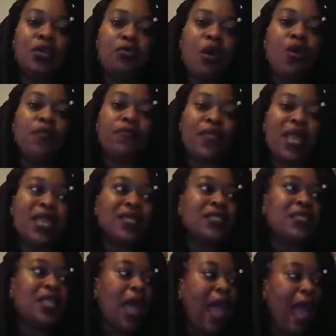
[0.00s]
you know,
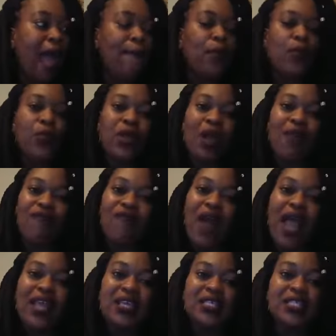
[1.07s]
things that happen when I'm
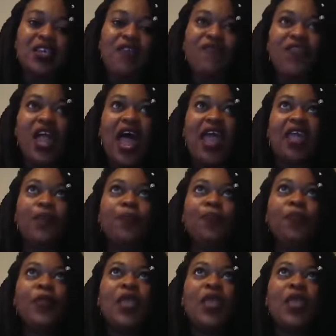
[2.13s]
fighting stuff, like,